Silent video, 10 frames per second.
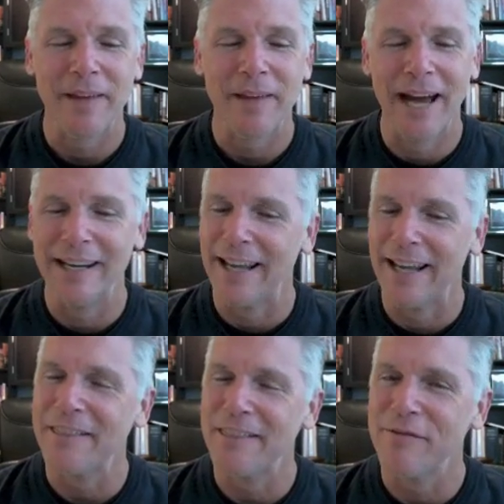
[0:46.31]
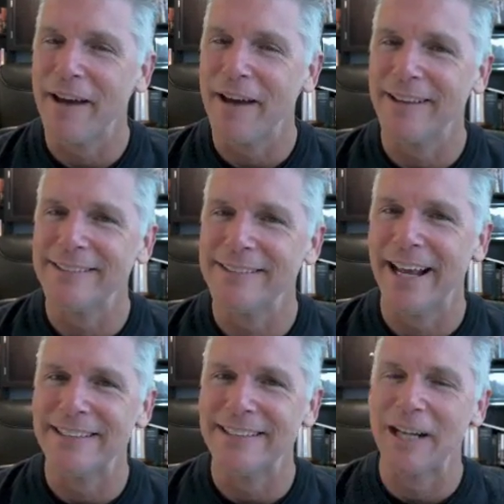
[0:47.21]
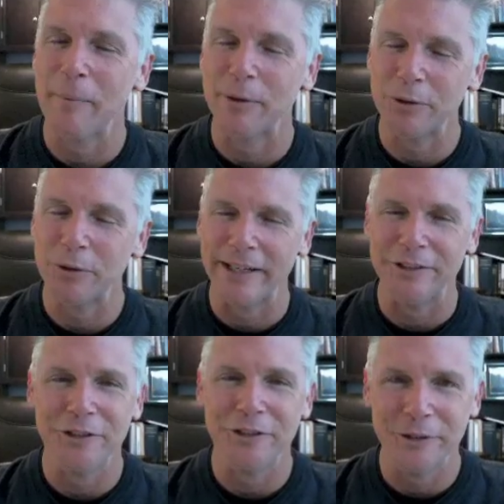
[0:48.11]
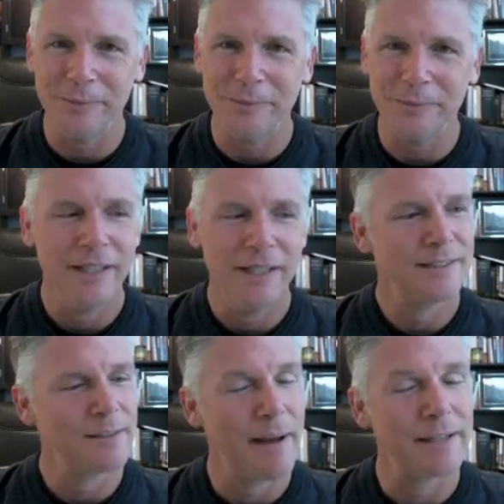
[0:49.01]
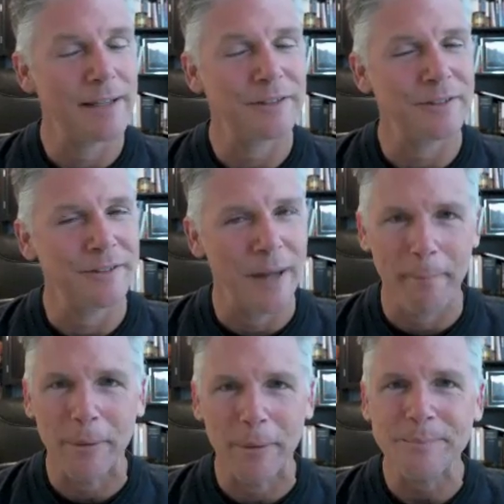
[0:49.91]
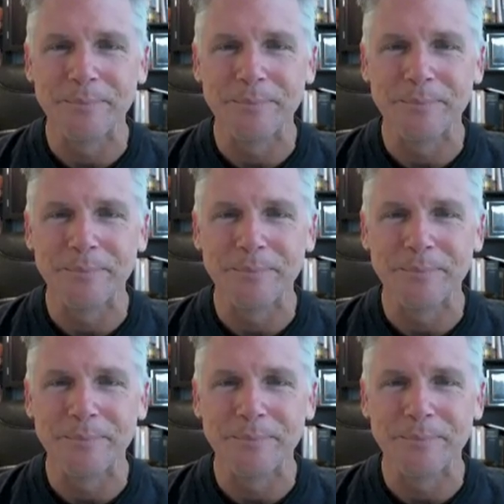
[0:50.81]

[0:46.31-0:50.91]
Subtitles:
I like the fact that today is the number 22. It's a master number.